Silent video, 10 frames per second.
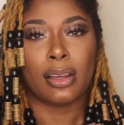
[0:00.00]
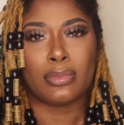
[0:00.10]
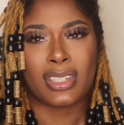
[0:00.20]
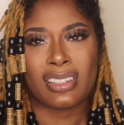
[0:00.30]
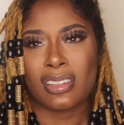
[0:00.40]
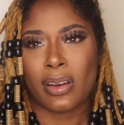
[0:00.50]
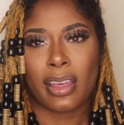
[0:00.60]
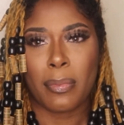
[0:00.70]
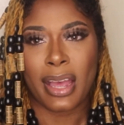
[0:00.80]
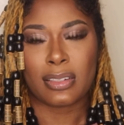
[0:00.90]
just so it
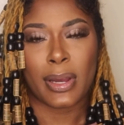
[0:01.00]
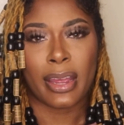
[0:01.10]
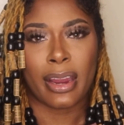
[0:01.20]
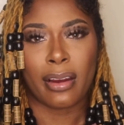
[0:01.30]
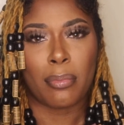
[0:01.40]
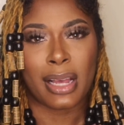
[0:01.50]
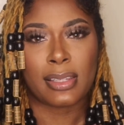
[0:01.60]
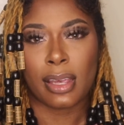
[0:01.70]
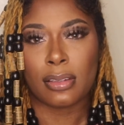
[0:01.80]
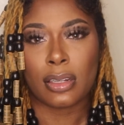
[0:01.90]
can match my hair and my
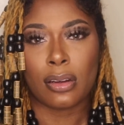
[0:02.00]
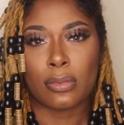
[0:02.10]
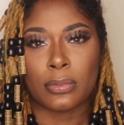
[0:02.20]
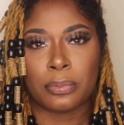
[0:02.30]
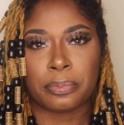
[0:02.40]
skin tone.